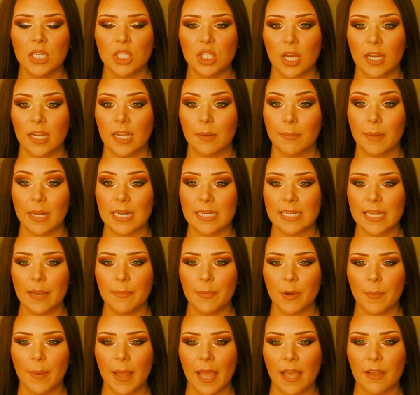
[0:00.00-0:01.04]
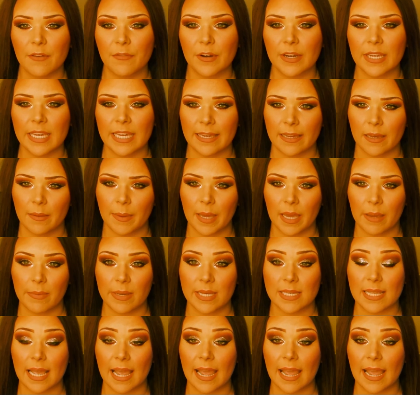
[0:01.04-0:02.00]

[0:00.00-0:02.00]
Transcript: talking about a diaper bag for Kia babies.